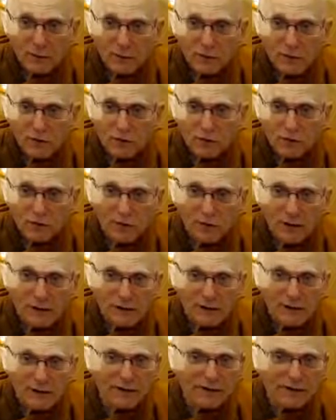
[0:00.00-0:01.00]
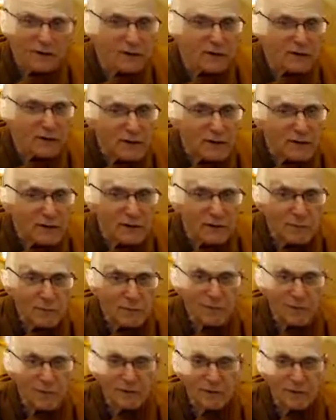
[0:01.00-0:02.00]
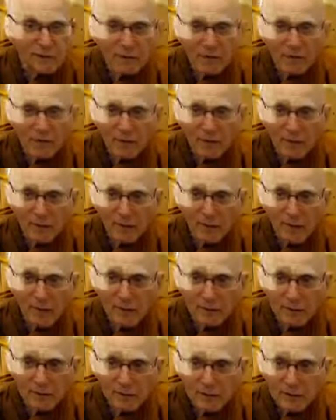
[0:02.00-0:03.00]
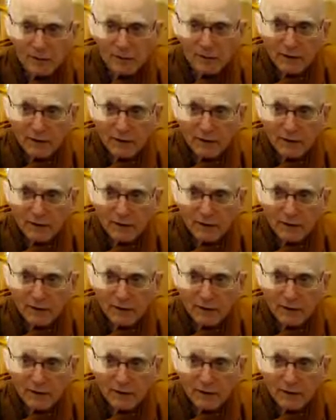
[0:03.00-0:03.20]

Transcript: which lead to instability in the mind